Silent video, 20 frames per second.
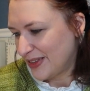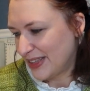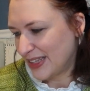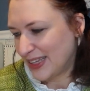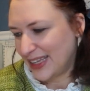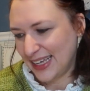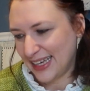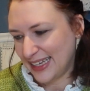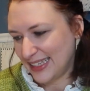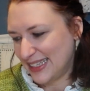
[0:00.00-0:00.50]
The
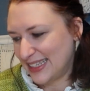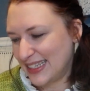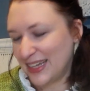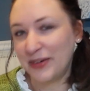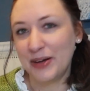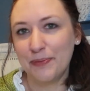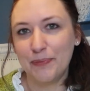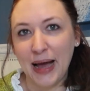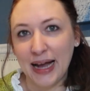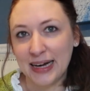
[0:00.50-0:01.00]
kids, they
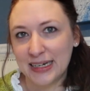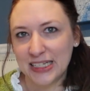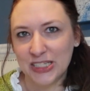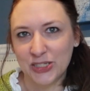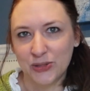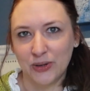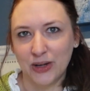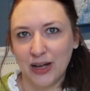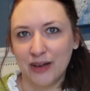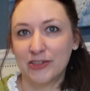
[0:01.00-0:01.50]
went back to
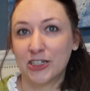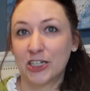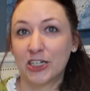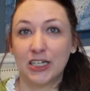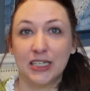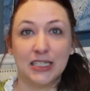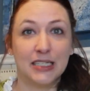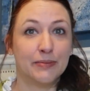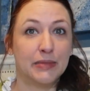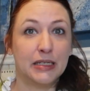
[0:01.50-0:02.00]
school after
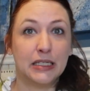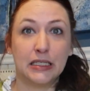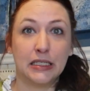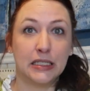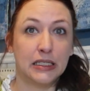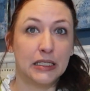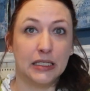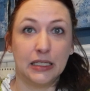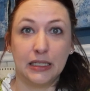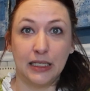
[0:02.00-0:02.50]
Christmas,
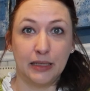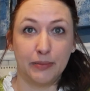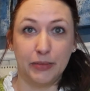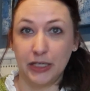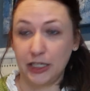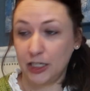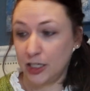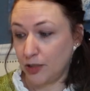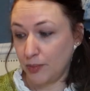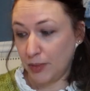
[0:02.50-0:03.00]
and then they
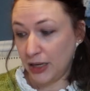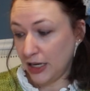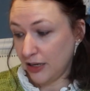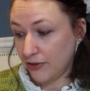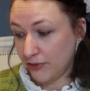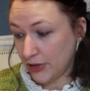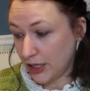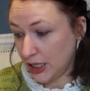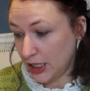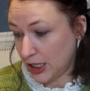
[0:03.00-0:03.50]
bring home
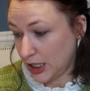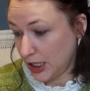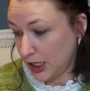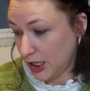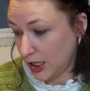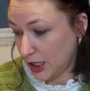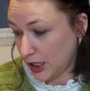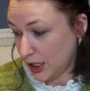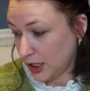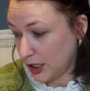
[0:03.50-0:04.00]

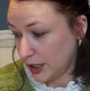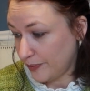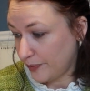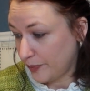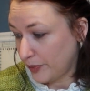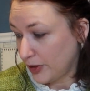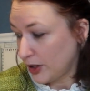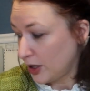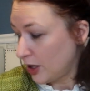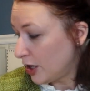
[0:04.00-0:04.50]
everything.
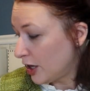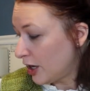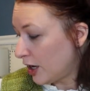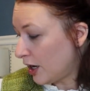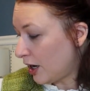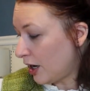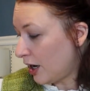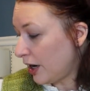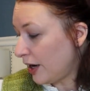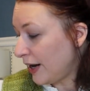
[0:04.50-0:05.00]

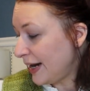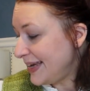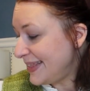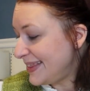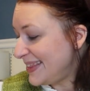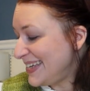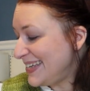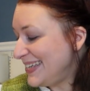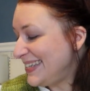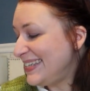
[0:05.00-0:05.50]
All
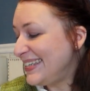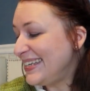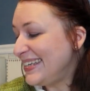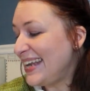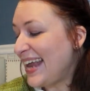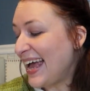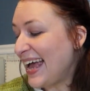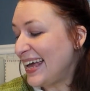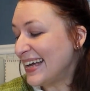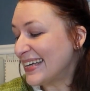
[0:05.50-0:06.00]
right, the
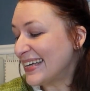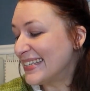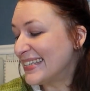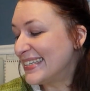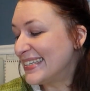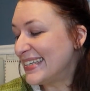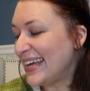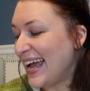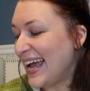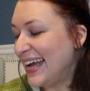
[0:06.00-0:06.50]

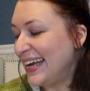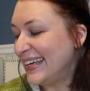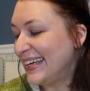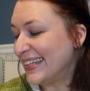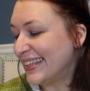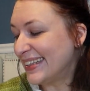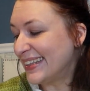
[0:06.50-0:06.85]
next and